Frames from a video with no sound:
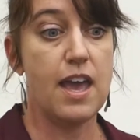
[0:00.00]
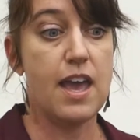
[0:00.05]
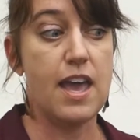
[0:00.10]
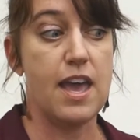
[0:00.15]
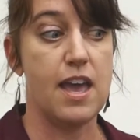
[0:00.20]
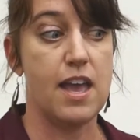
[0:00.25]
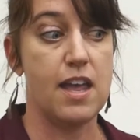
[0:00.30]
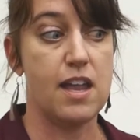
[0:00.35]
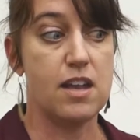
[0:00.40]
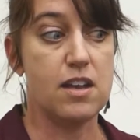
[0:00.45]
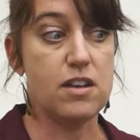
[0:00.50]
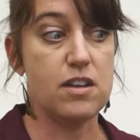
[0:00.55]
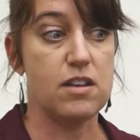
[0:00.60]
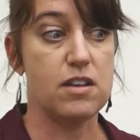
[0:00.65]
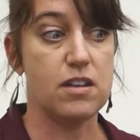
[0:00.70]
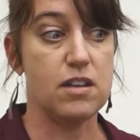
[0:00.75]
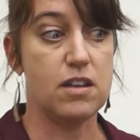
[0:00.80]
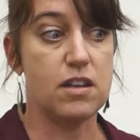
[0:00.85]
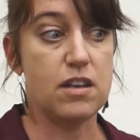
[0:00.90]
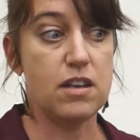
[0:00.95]
And
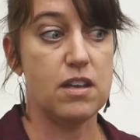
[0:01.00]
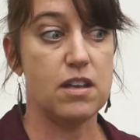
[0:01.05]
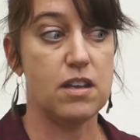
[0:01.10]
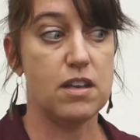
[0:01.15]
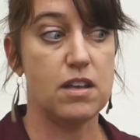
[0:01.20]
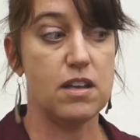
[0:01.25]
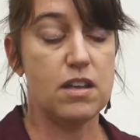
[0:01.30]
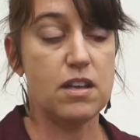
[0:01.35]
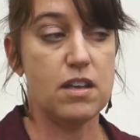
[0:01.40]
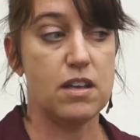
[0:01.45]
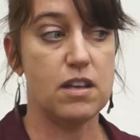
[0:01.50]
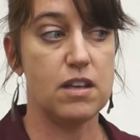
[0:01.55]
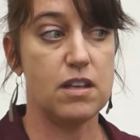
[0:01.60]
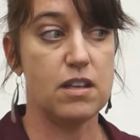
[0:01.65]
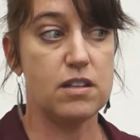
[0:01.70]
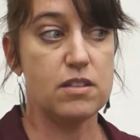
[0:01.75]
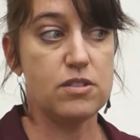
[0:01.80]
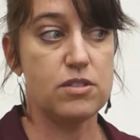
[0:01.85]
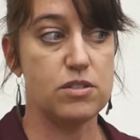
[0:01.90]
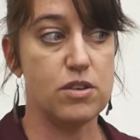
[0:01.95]

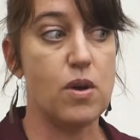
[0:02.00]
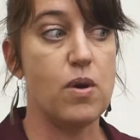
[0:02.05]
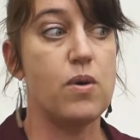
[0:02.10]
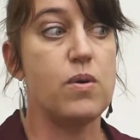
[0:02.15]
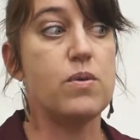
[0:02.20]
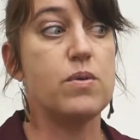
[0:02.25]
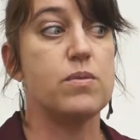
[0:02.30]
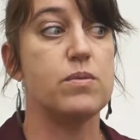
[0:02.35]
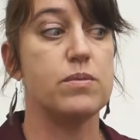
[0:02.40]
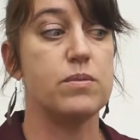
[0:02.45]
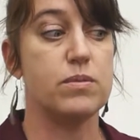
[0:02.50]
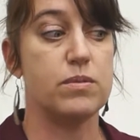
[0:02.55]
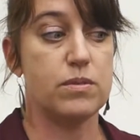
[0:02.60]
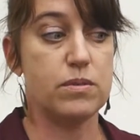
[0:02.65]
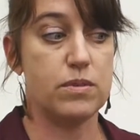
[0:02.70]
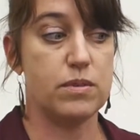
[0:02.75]
so